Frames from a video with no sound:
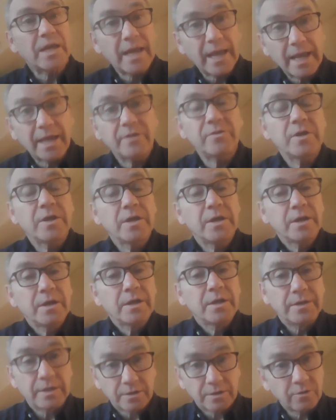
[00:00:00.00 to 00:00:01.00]
And
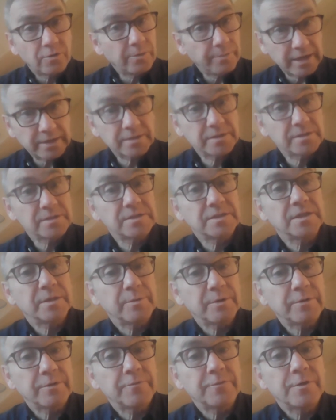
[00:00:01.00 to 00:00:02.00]
now, going back to this thing
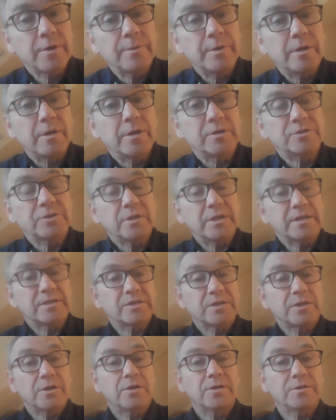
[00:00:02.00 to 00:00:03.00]
about a phenomenological
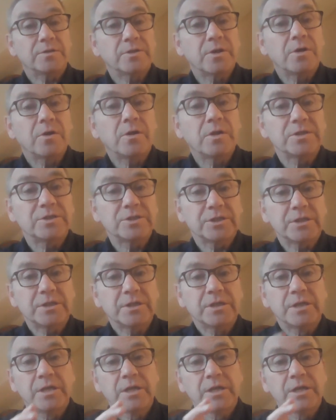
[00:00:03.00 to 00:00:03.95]
essay on ontology,